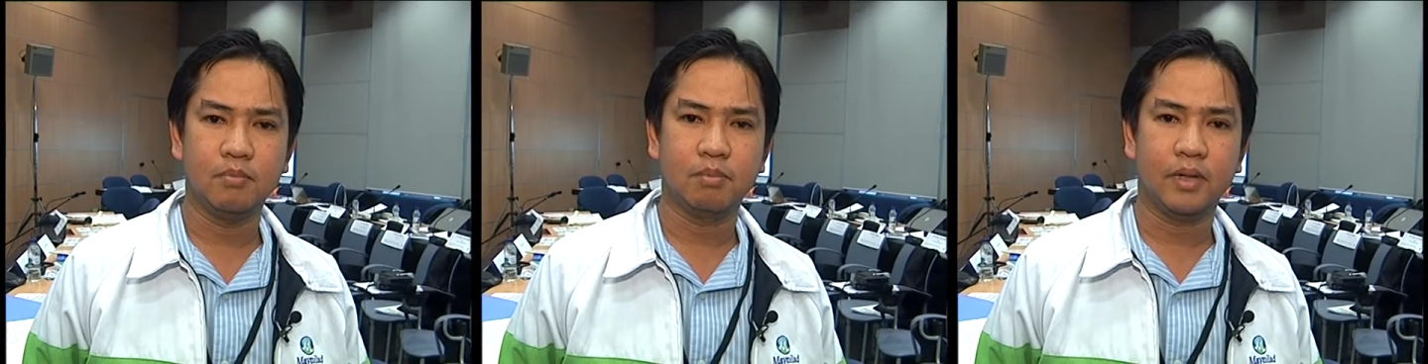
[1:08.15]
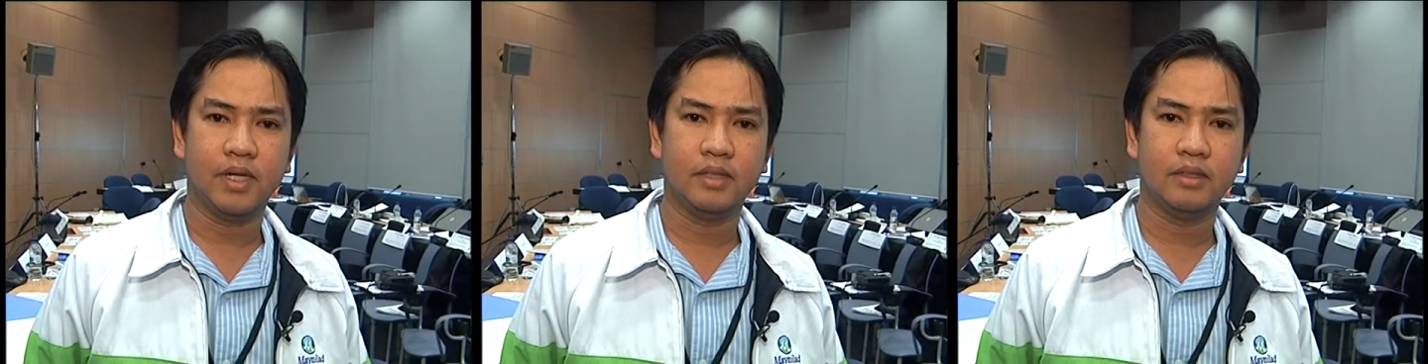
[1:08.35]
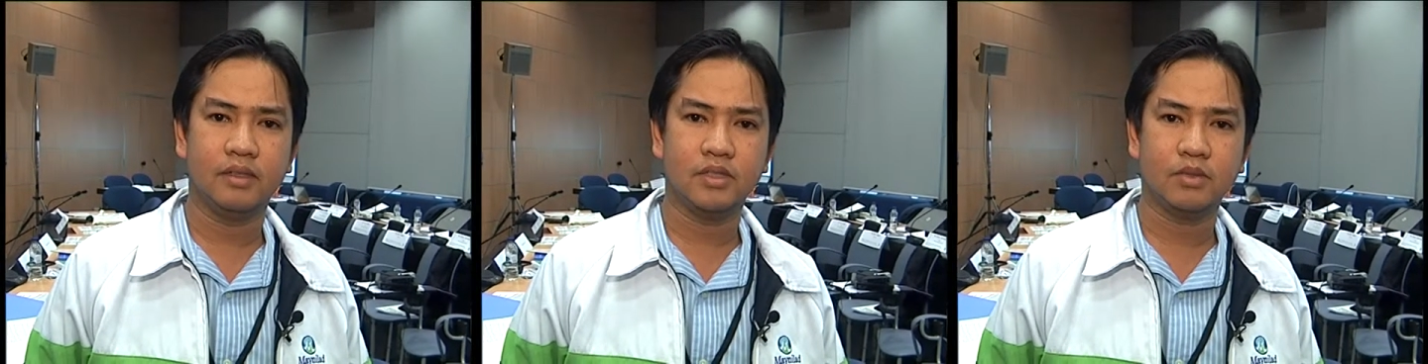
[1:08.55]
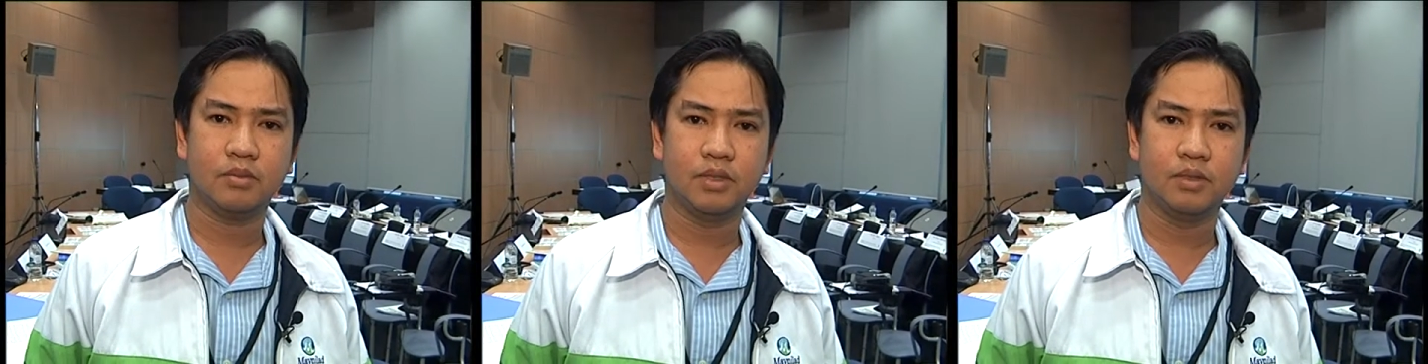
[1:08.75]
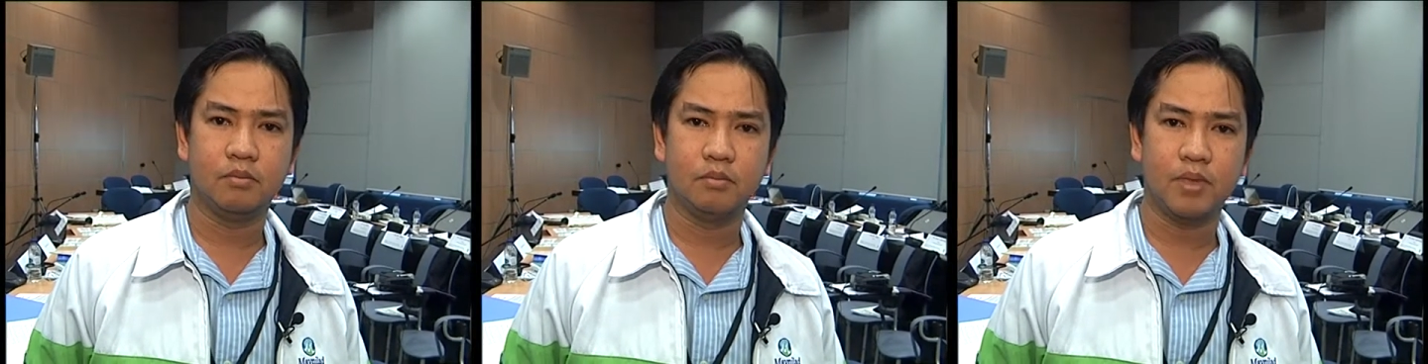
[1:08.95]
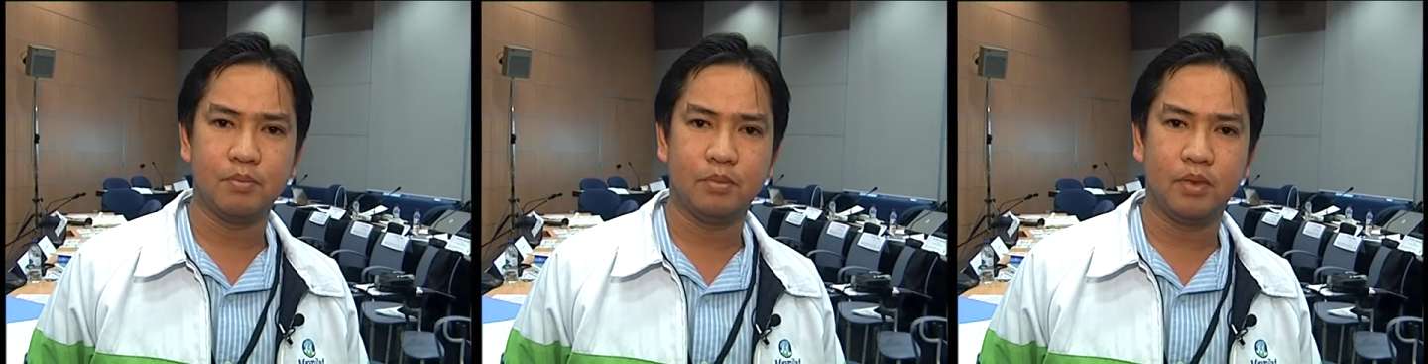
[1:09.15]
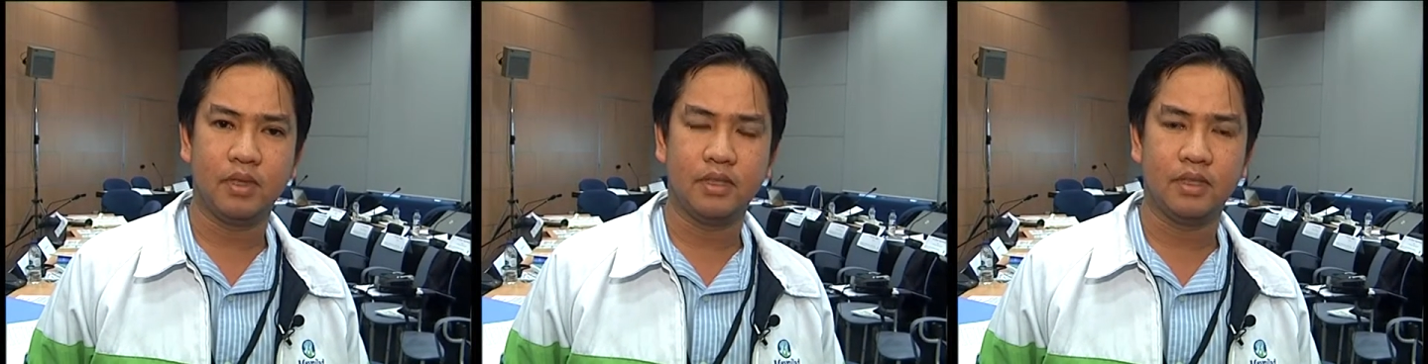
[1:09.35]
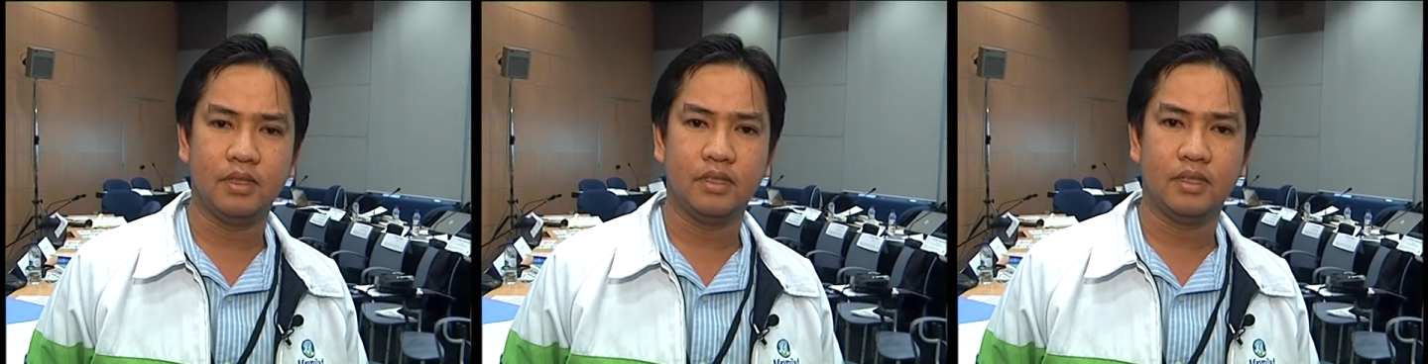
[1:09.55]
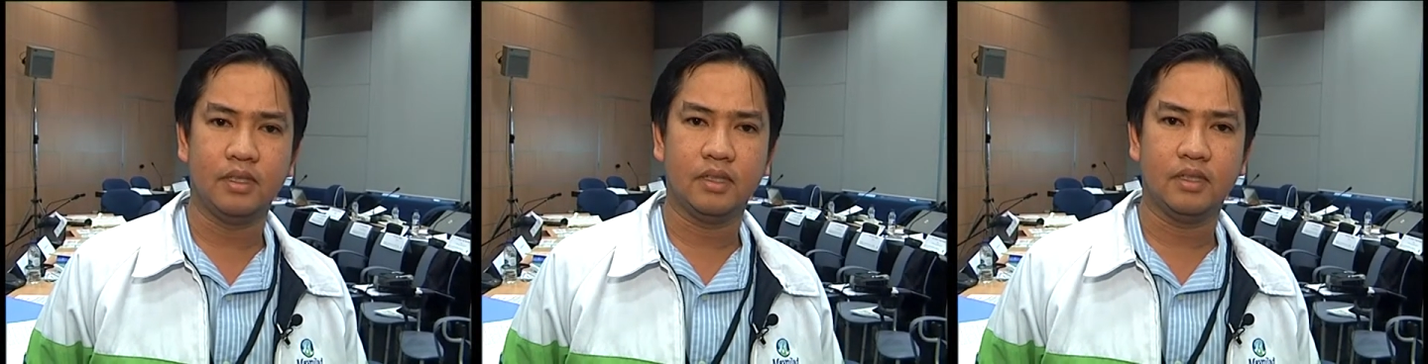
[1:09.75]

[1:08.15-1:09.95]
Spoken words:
partners with people in